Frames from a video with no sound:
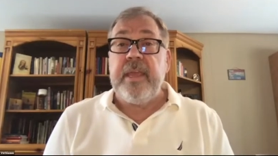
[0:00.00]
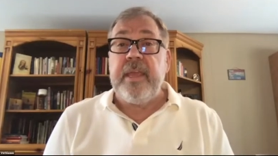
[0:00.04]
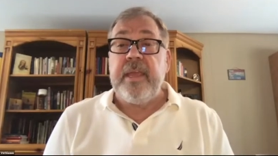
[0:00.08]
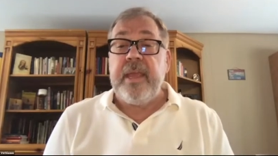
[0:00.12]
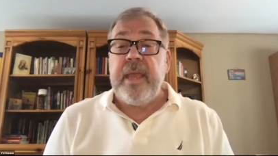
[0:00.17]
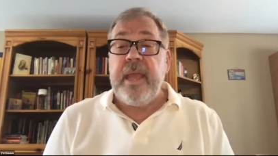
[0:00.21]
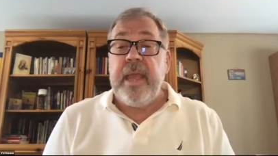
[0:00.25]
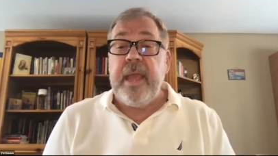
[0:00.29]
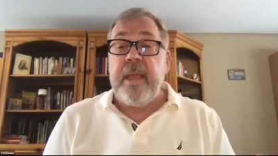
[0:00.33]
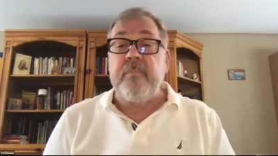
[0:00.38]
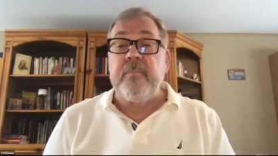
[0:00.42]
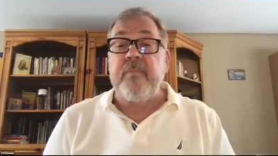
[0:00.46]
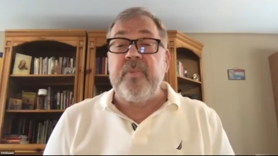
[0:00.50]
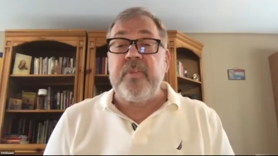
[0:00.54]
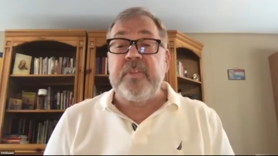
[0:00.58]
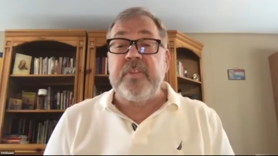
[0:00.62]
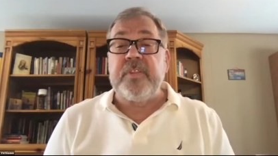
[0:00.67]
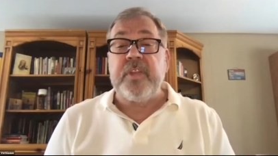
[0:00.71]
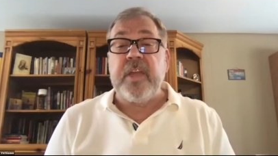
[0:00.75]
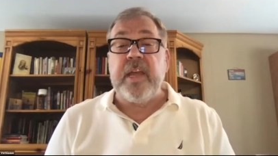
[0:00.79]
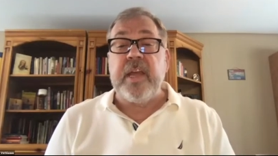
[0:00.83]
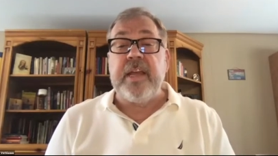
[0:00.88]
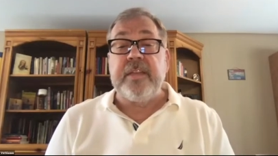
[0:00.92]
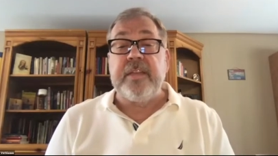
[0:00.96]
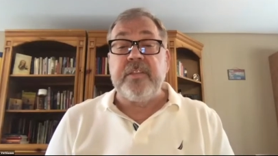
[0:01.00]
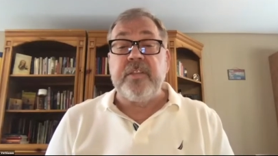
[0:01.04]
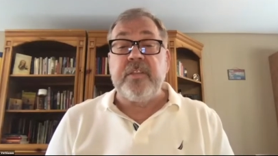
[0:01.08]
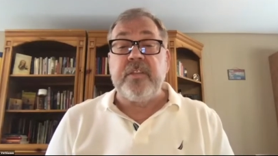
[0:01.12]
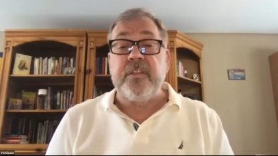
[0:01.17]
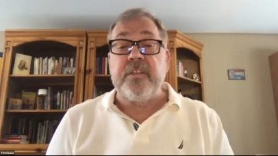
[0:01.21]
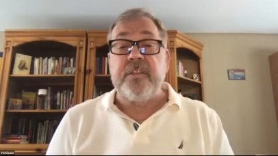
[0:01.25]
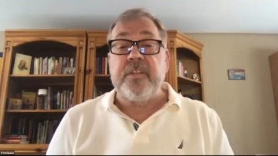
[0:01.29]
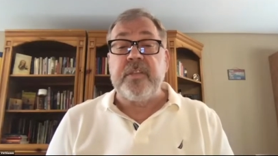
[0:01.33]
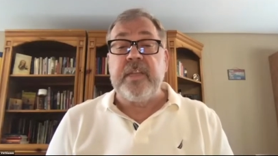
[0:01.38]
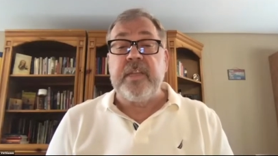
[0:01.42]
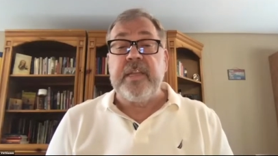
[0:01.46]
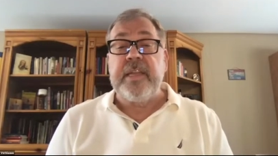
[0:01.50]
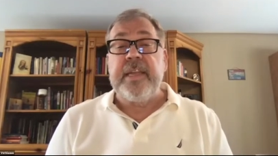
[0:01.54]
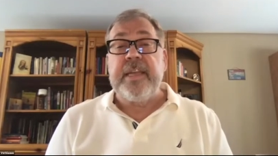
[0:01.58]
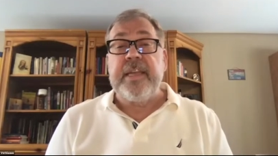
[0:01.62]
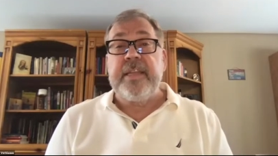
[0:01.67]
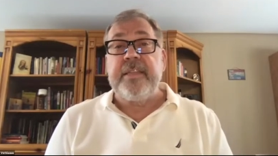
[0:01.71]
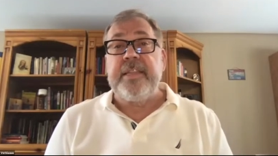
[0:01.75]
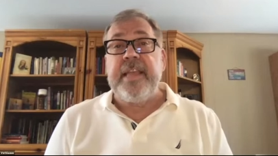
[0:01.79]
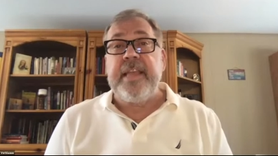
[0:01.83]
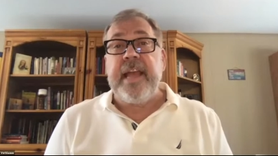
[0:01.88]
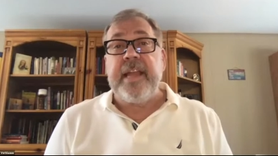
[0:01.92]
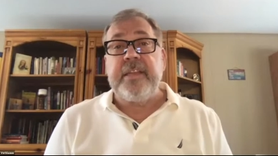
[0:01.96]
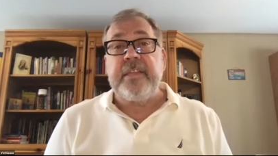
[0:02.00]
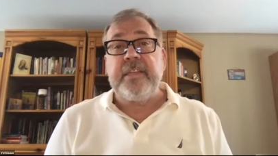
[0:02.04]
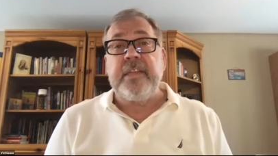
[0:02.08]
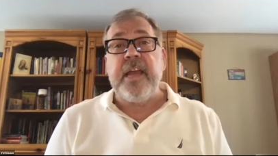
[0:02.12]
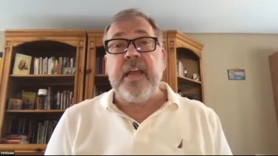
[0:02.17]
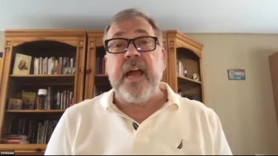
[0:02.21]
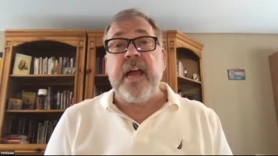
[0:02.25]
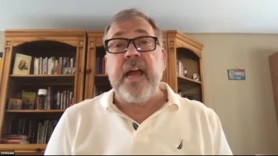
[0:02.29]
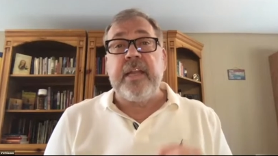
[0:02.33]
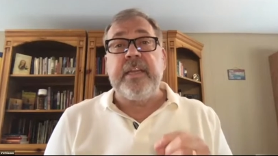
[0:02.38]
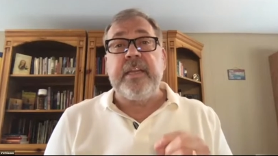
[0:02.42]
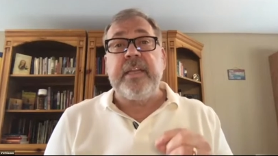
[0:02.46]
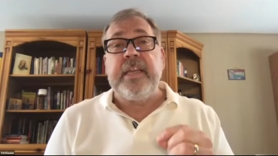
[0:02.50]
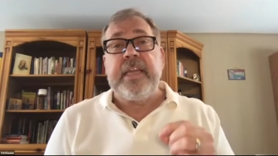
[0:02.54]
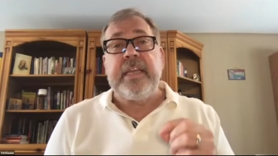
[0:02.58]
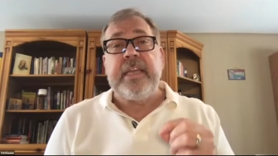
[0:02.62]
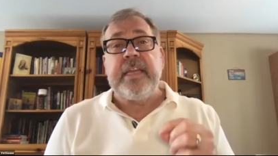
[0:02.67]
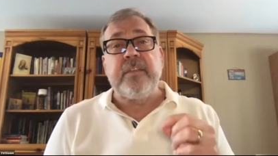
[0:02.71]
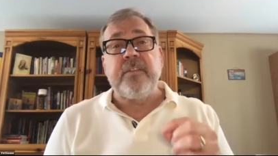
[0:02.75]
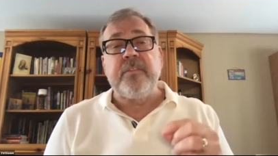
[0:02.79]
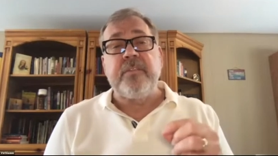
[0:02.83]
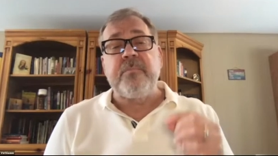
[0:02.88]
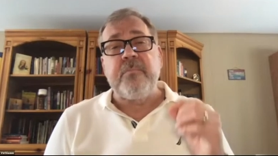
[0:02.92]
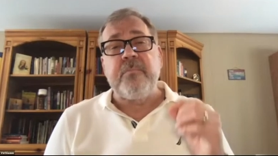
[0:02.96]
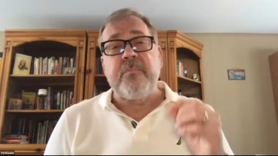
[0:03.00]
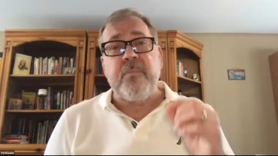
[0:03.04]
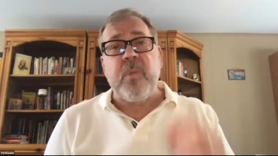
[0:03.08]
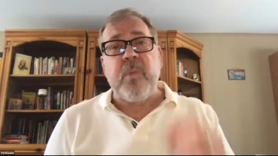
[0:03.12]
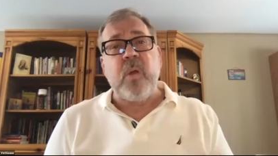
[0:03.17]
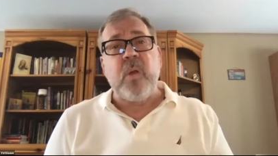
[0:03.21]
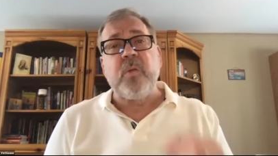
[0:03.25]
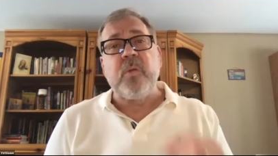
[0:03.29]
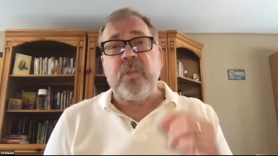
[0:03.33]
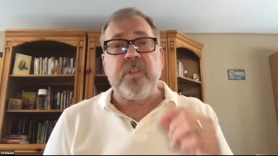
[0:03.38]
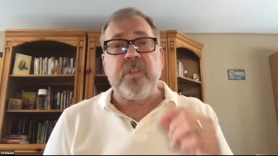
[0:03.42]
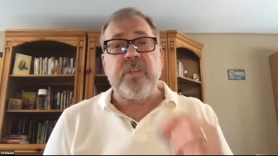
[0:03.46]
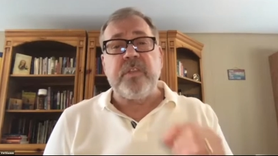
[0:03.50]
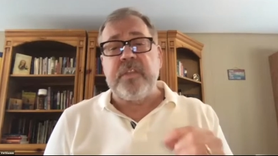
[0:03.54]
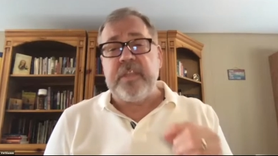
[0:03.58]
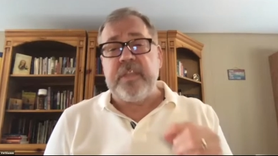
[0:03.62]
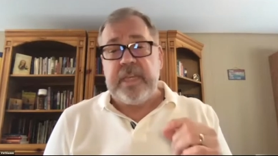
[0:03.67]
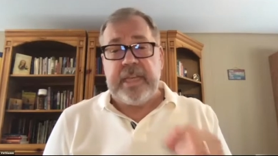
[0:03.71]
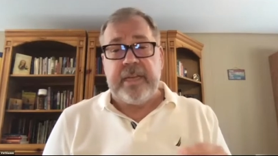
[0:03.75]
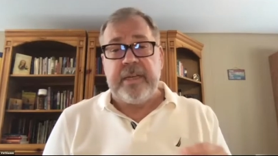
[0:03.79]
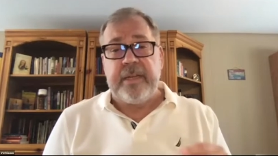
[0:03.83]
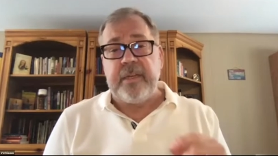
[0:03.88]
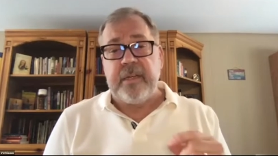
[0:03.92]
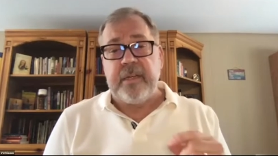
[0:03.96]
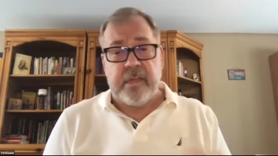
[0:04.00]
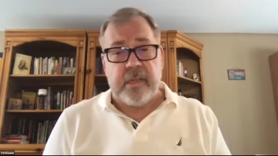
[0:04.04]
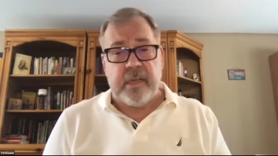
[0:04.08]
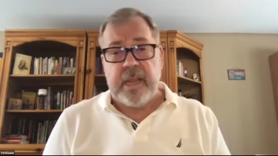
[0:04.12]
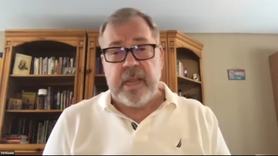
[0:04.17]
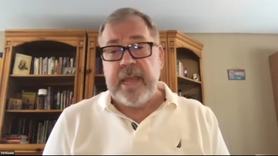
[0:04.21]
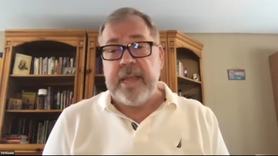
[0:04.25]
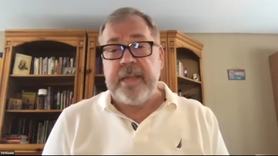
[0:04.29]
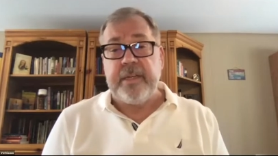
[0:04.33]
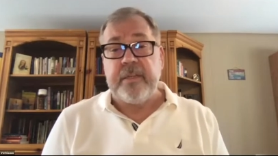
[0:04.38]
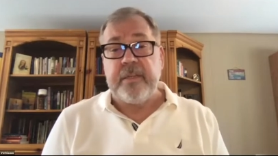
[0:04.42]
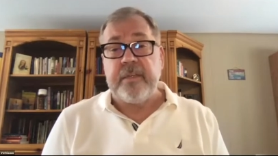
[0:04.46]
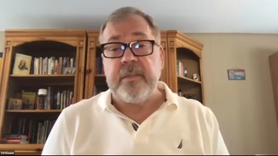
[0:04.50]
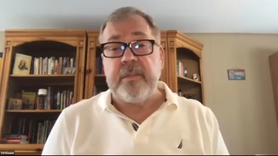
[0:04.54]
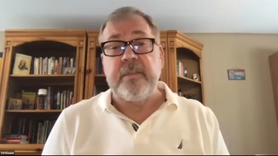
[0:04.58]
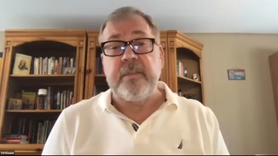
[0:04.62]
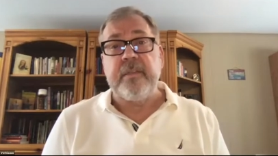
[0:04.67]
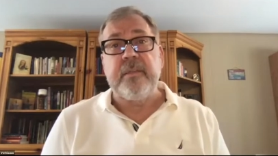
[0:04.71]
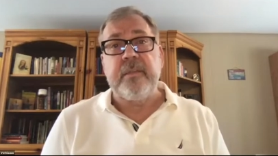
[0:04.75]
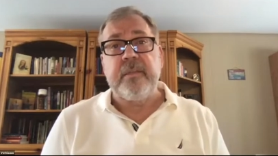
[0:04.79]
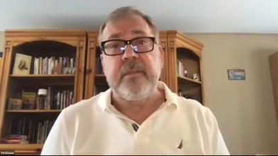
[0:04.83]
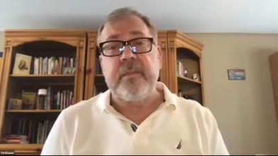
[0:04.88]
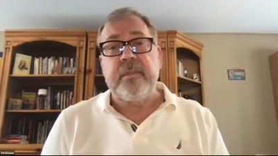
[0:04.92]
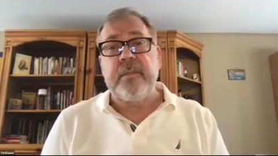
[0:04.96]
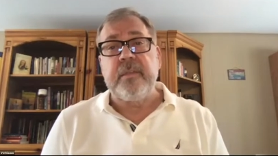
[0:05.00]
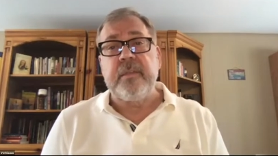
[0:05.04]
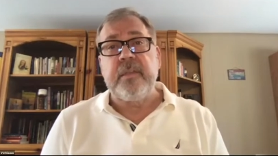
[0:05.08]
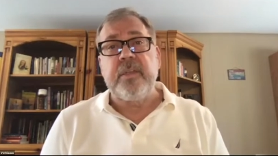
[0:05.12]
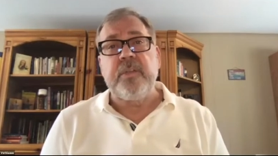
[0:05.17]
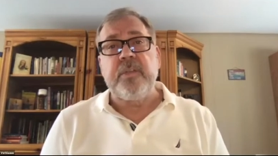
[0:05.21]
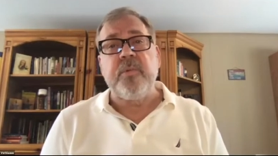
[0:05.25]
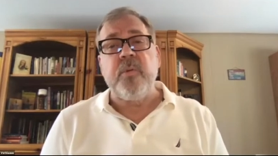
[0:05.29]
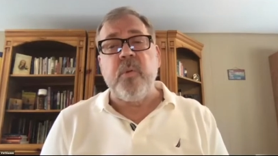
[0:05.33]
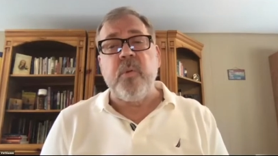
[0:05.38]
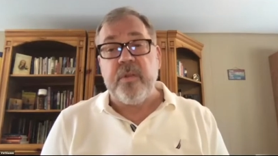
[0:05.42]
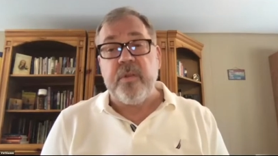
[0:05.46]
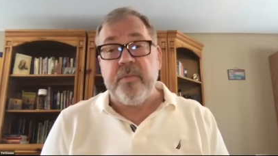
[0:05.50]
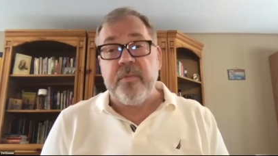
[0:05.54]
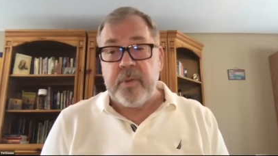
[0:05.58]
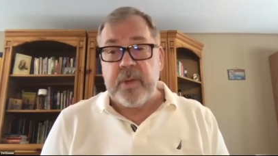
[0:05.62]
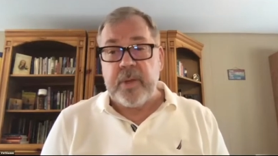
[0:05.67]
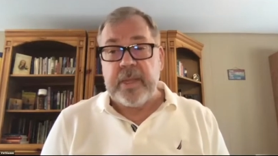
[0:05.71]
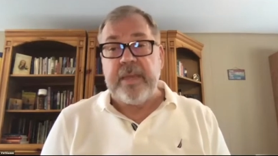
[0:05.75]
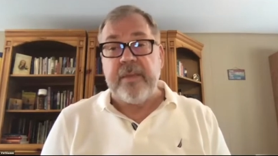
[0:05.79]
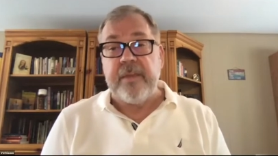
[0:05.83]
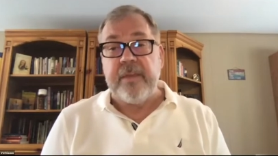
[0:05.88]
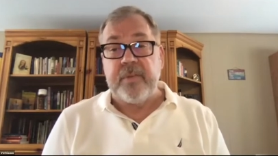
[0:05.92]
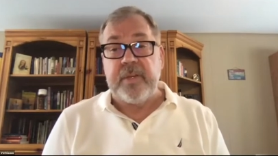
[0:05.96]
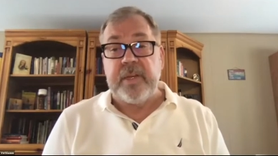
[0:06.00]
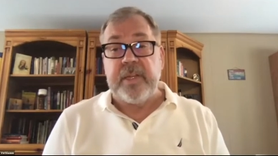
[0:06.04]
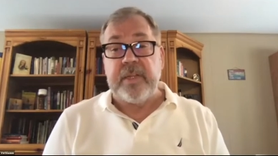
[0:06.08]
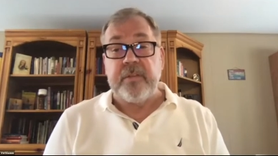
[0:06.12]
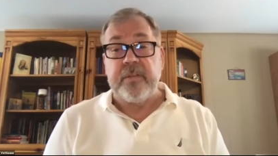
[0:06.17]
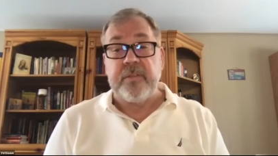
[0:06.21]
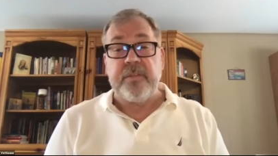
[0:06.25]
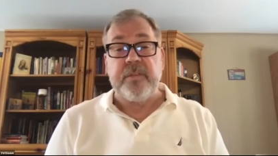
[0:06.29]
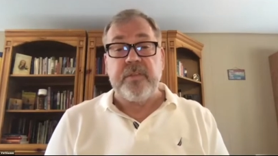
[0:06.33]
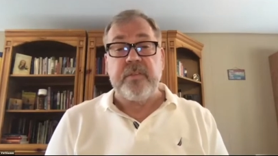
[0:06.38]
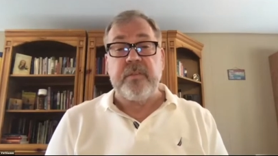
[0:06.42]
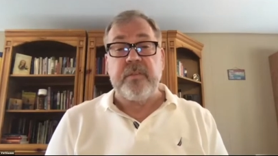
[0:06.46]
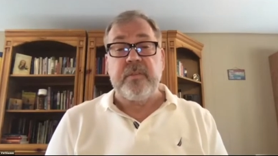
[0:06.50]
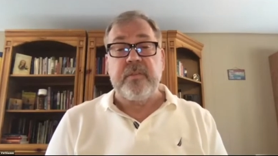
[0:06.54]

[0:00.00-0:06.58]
emphasizes that God is most inclined toward forgiveness.